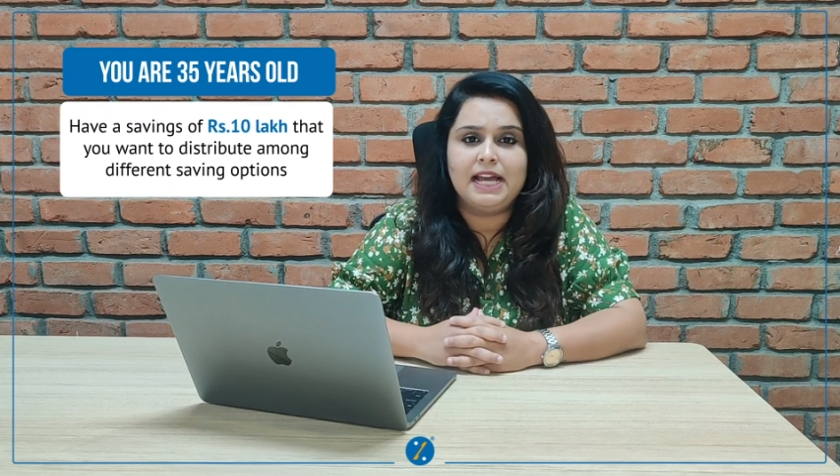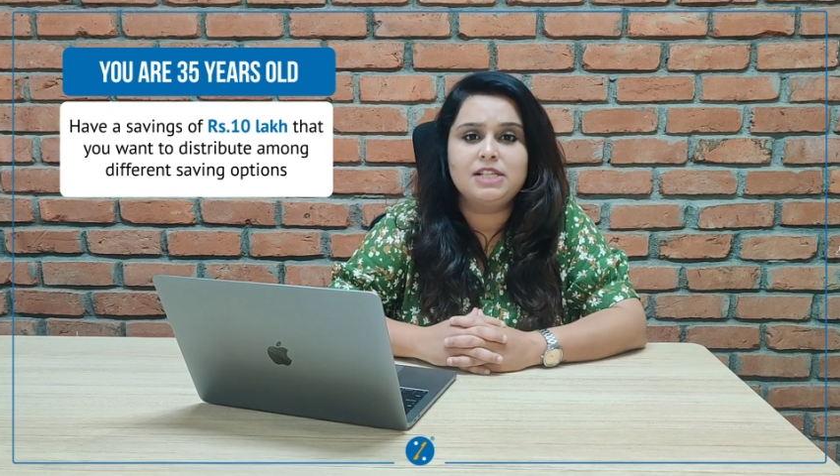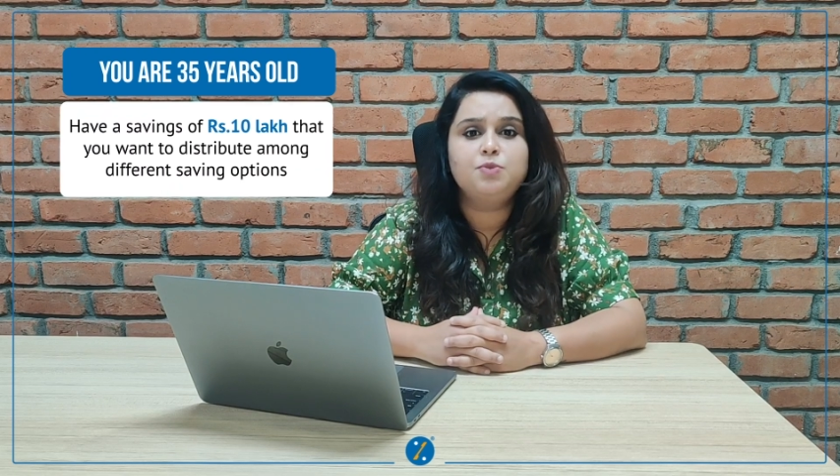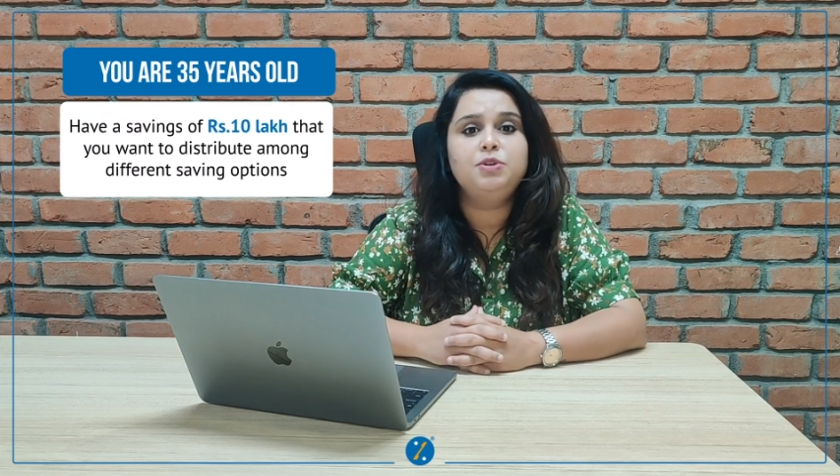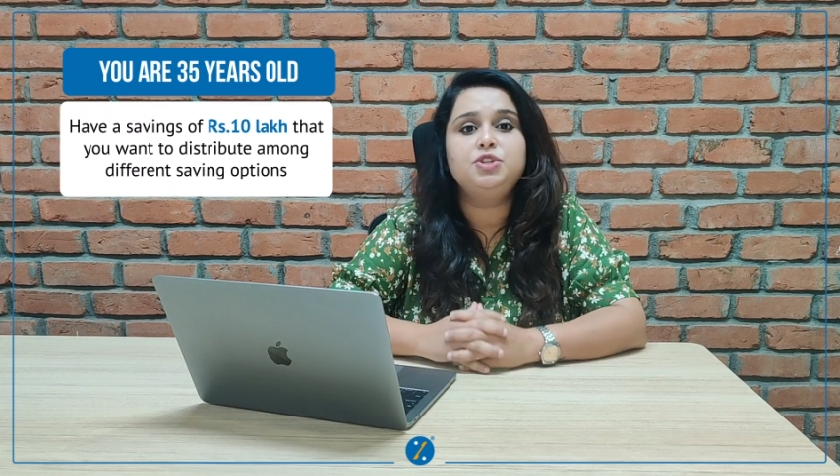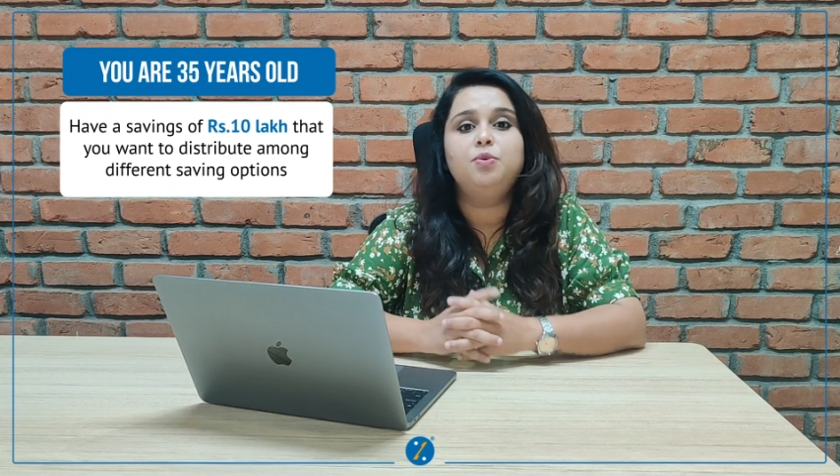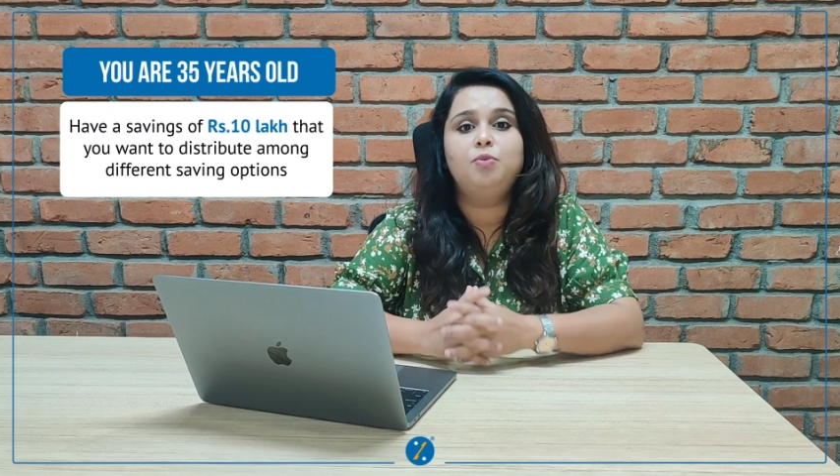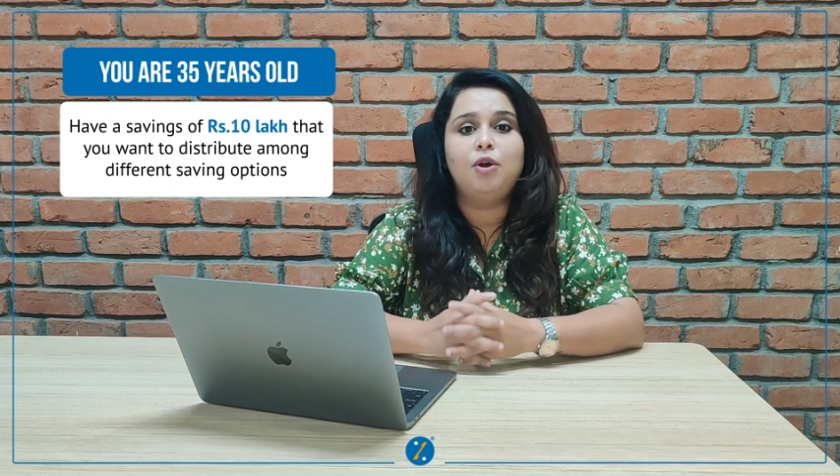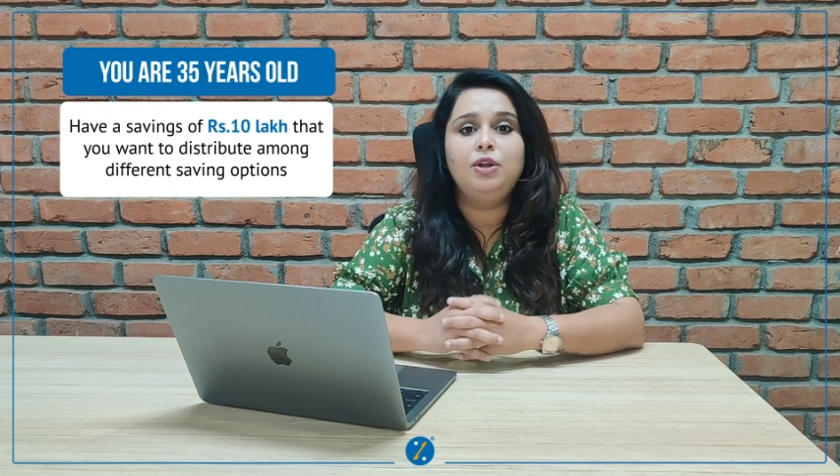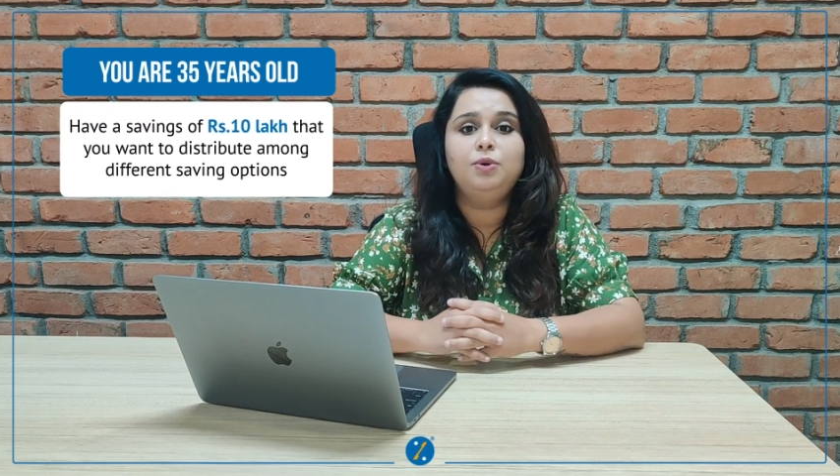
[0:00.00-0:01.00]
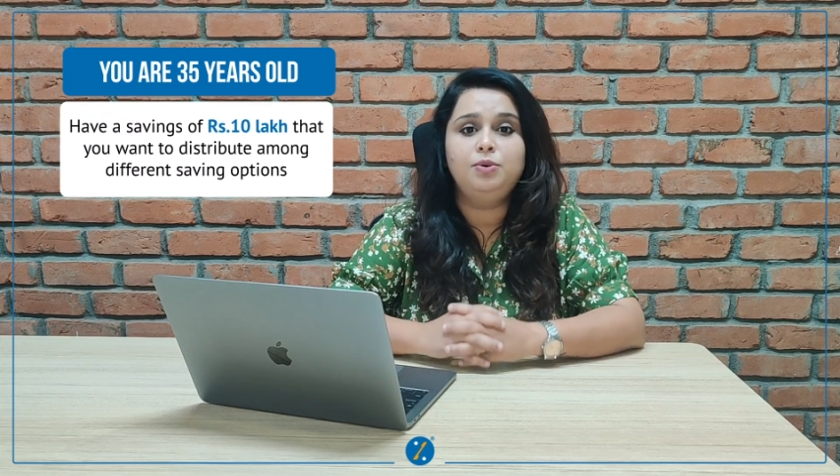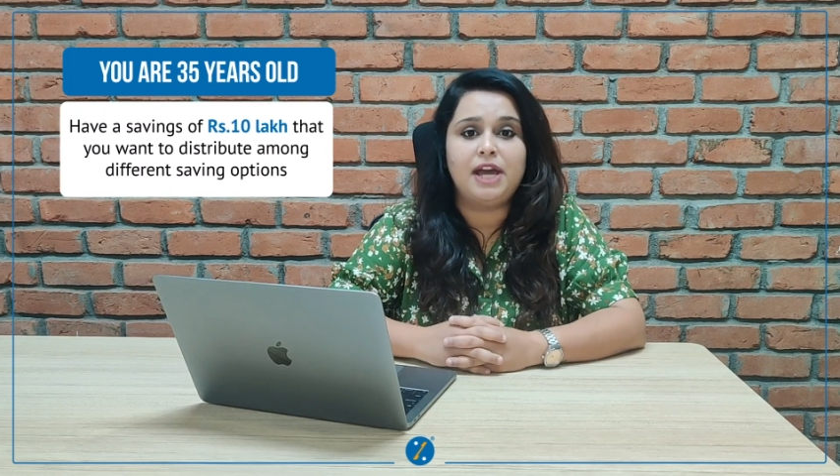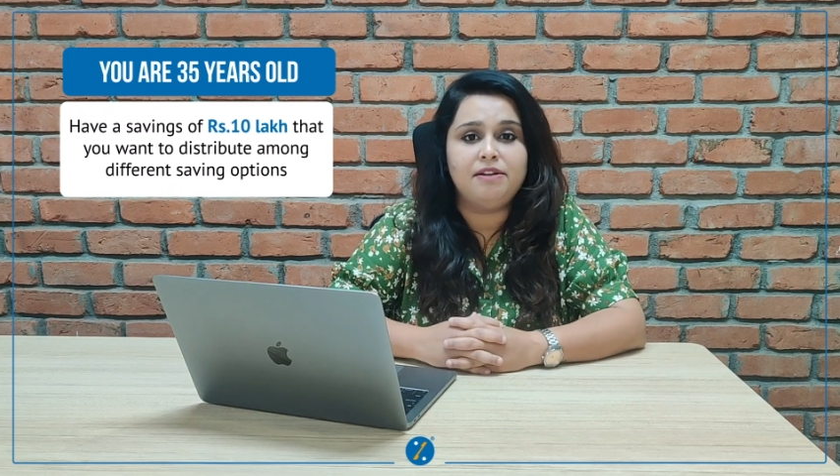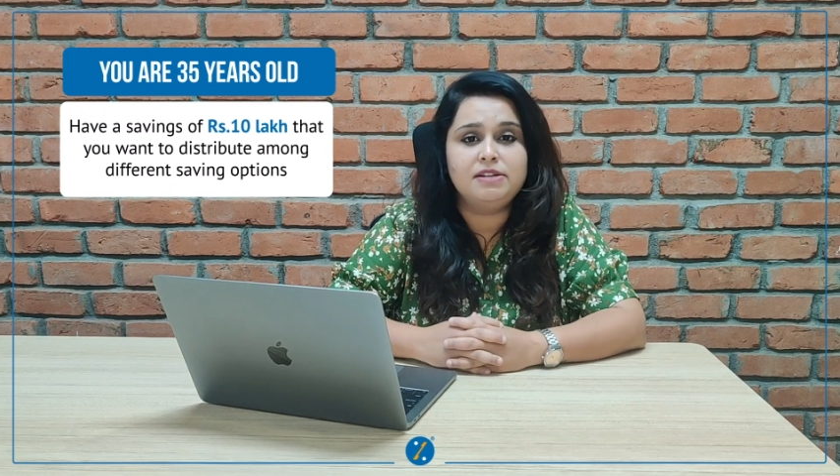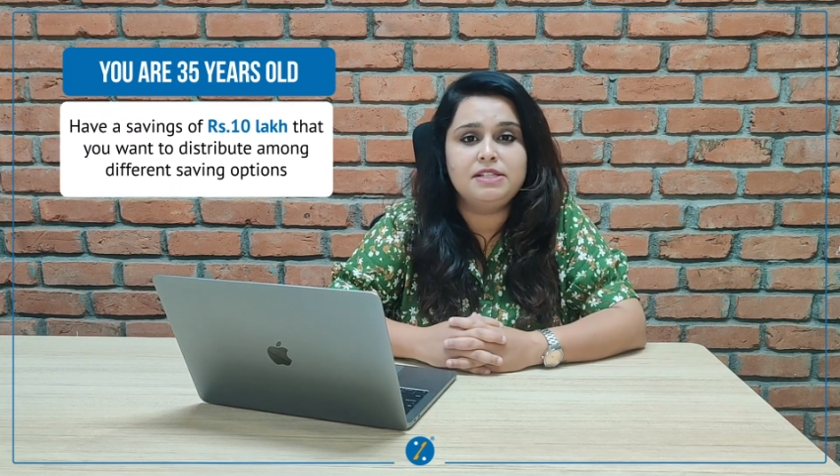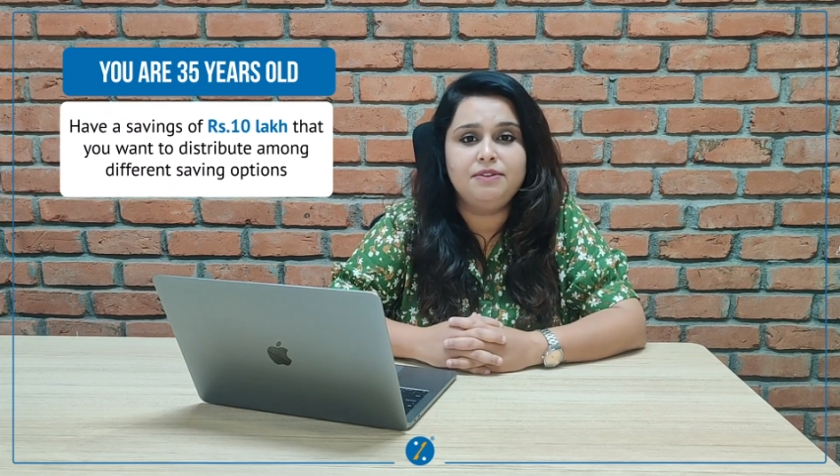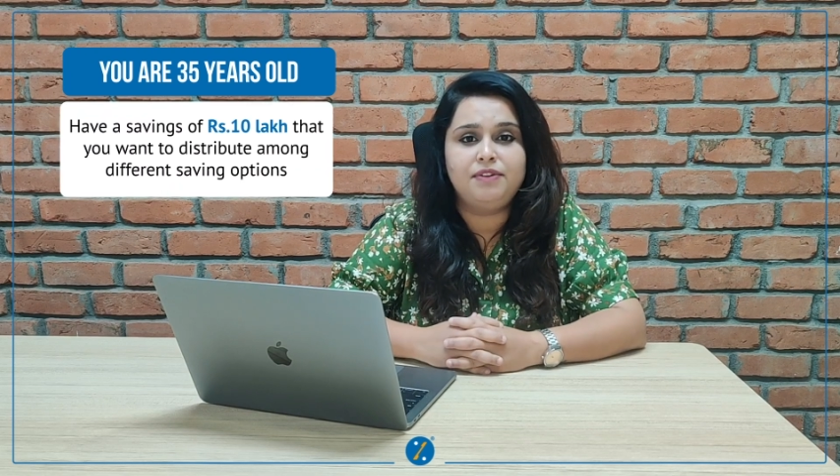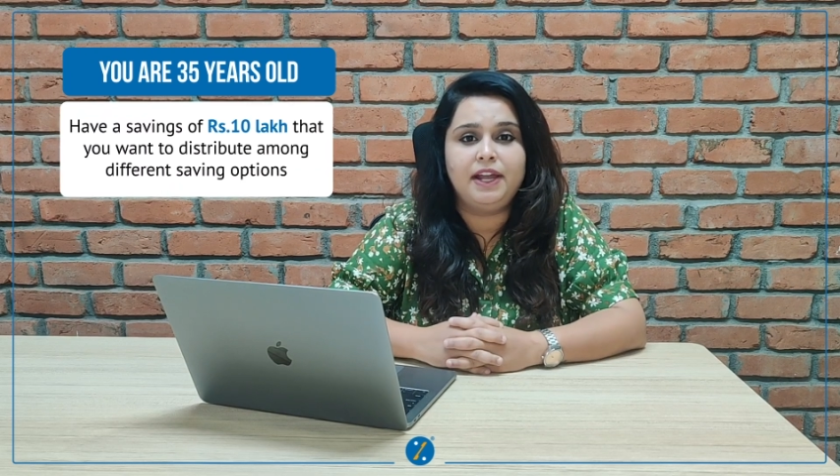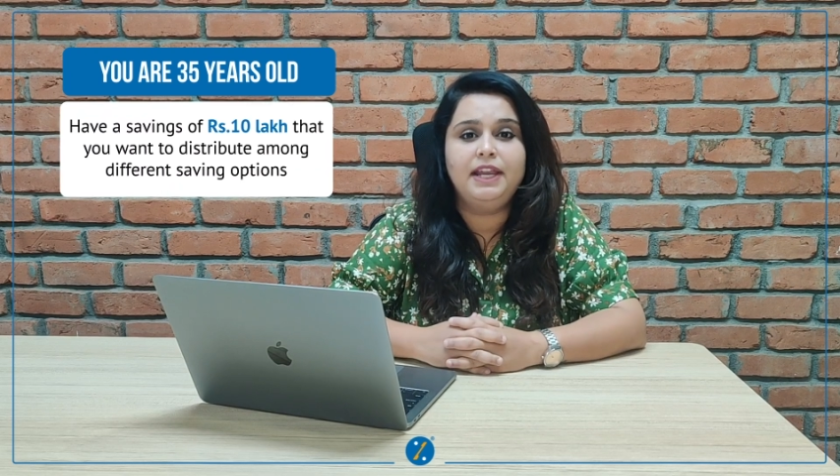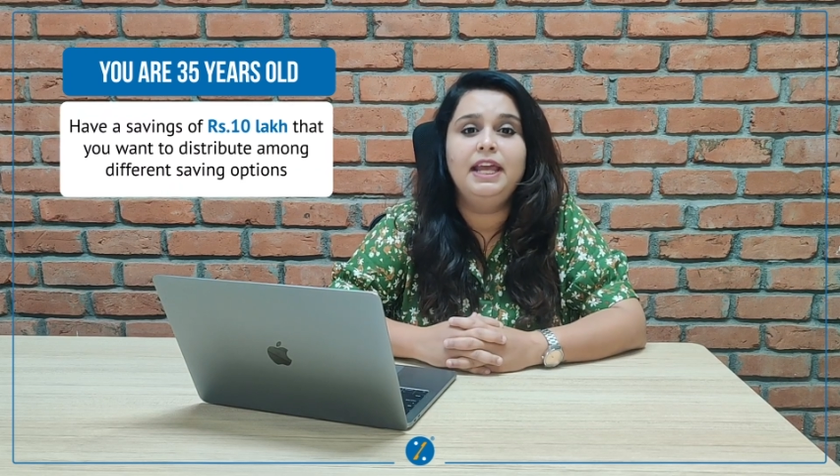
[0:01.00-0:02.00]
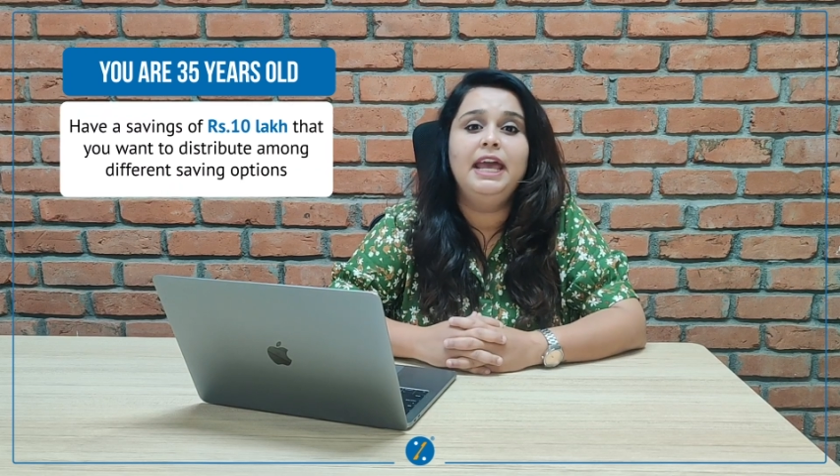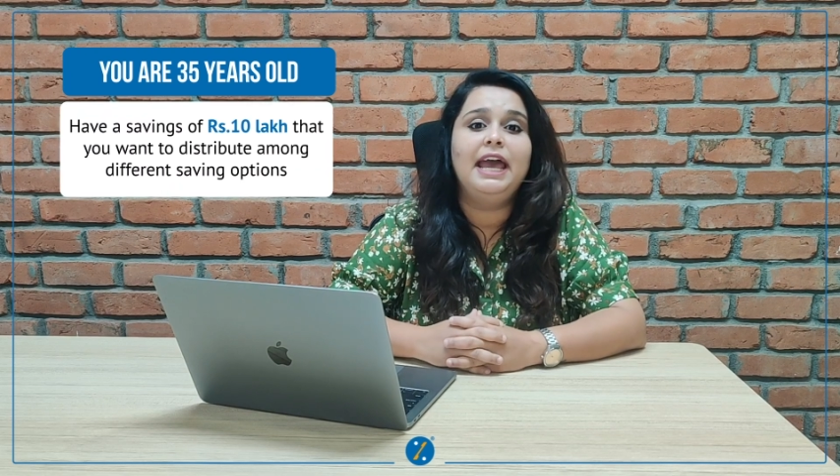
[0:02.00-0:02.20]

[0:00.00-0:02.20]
lakhs which you want to diversify